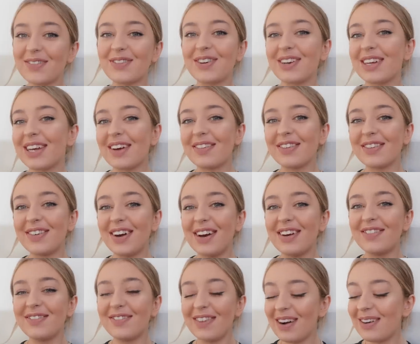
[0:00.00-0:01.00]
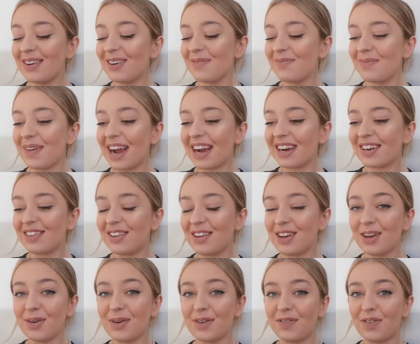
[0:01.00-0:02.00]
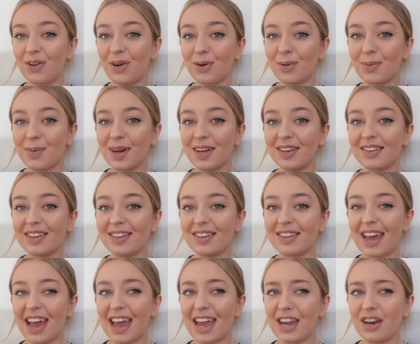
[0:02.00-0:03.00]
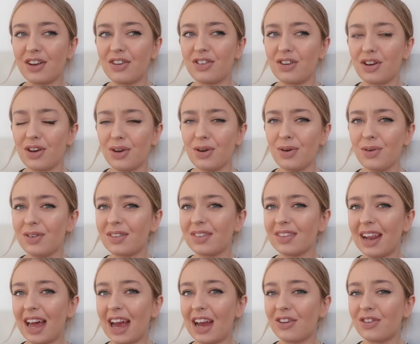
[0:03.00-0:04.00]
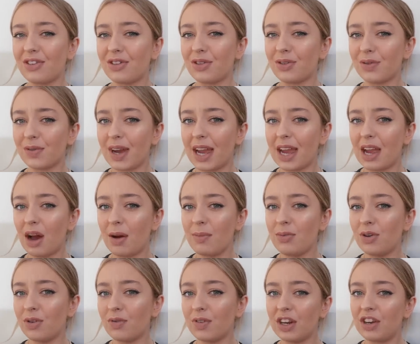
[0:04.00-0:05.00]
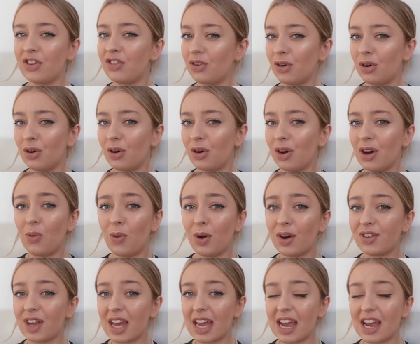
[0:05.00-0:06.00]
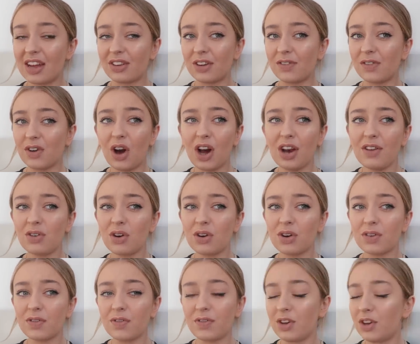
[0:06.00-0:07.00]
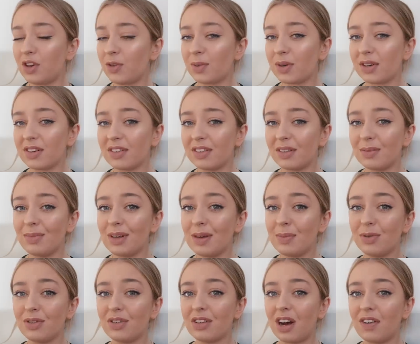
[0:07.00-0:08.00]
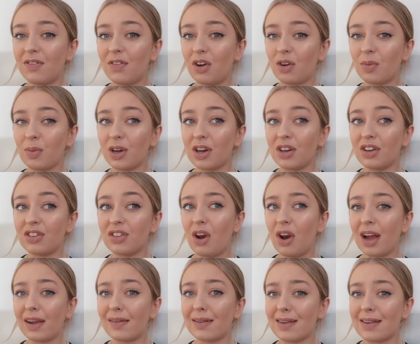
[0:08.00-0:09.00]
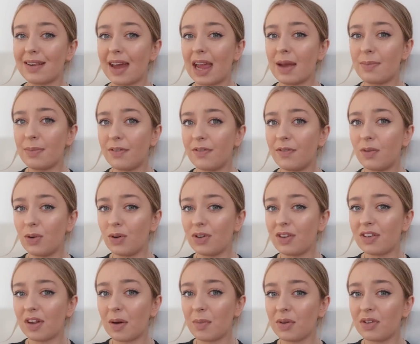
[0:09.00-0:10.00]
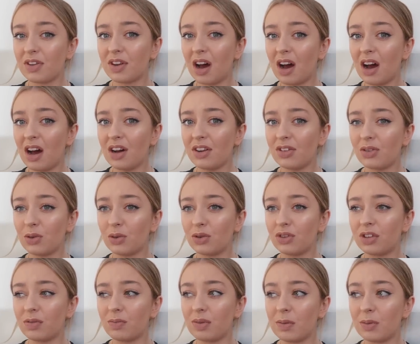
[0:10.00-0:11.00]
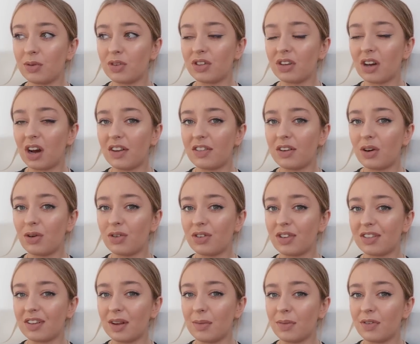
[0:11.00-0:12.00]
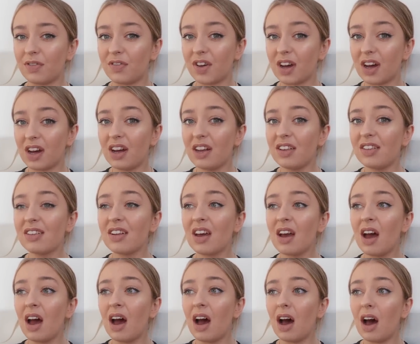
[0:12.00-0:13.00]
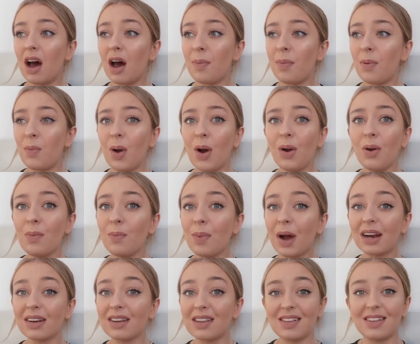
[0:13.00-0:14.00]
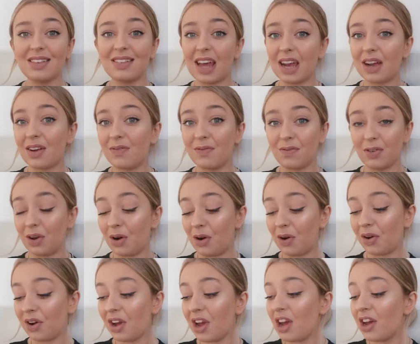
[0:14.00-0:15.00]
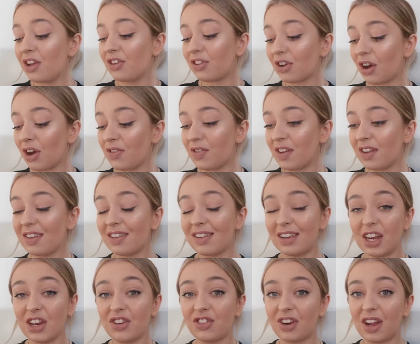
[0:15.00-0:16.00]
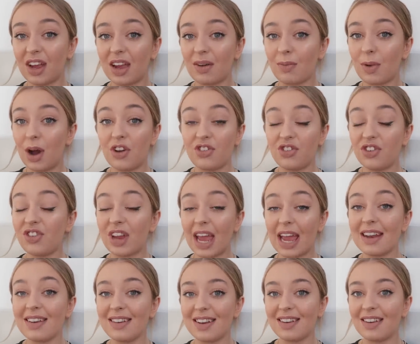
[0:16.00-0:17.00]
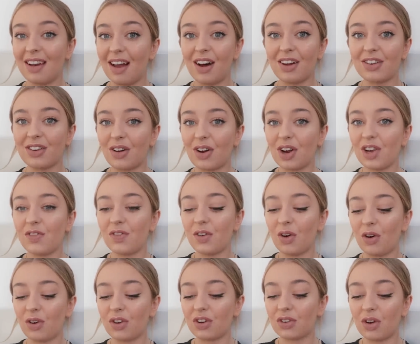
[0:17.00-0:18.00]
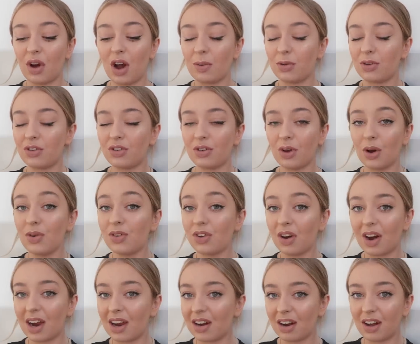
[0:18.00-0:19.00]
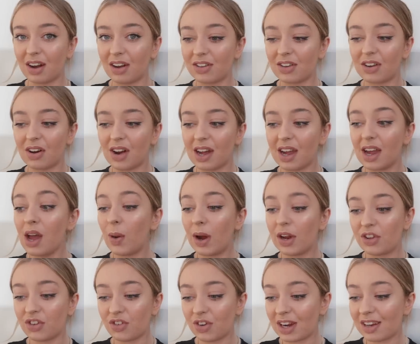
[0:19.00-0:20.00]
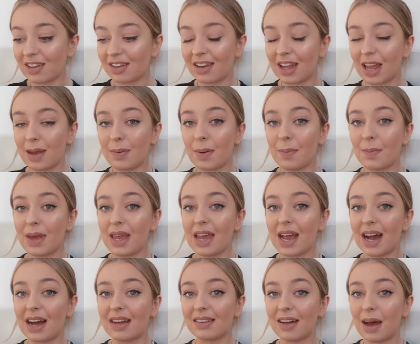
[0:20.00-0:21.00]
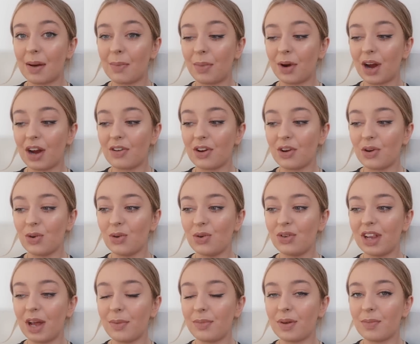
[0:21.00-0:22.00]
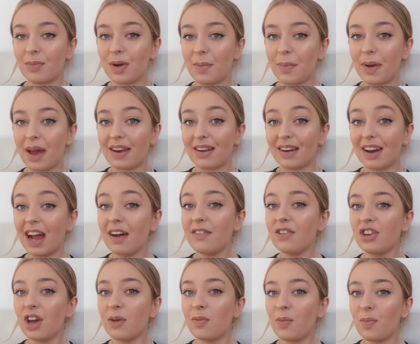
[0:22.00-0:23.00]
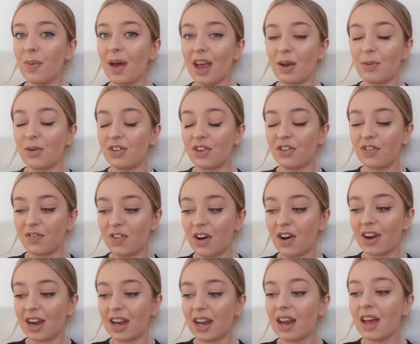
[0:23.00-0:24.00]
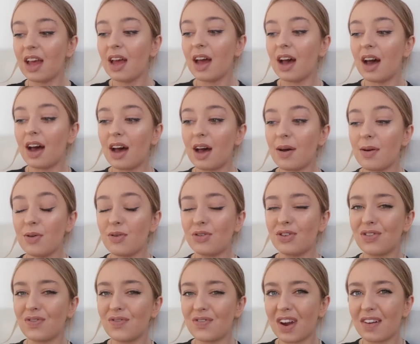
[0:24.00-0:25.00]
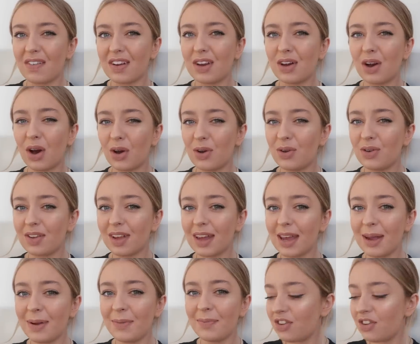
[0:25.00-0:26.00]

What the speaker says: Good morning, everyone. Welcome back to Vlogmas day 2/3. I'm not really sure what day it is. I've kind of got confused because some people start Vlogmas like the day before December starts, or some people start it on December 1st. But welcome back to the second vlog. So this is literally, well, I just ended last night's vlog because I was so tired last night. Went straight to sleep. Me, Haz, and Byron all slept in my bed. And I have a double bed, which is fine. It was just very cozy.